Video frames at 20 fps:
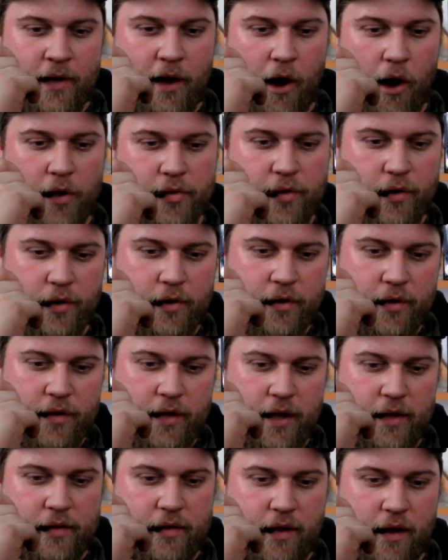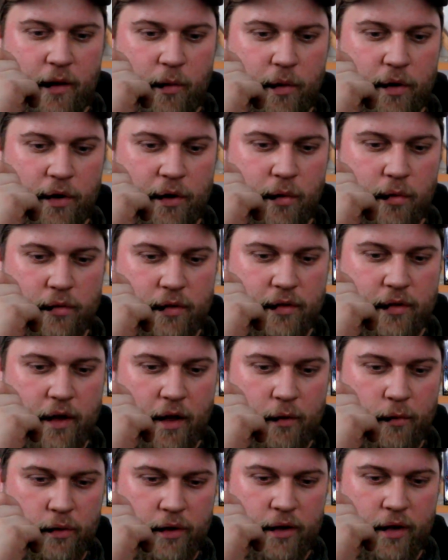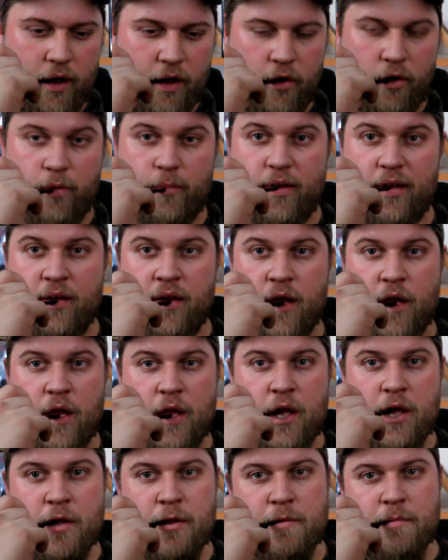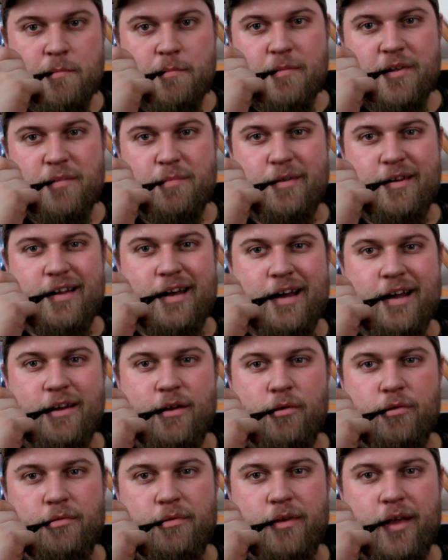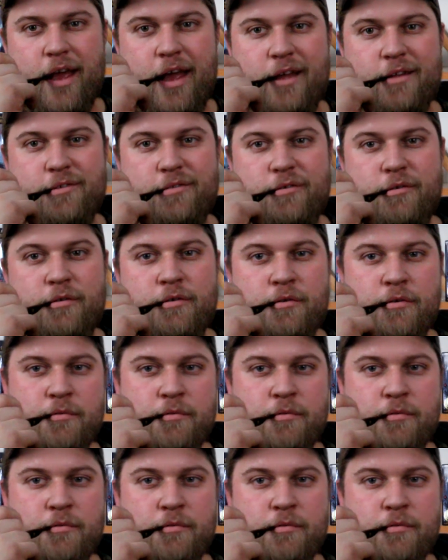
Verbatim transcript: also heard that the one and only Tony Iommi been diagnosed with cancer.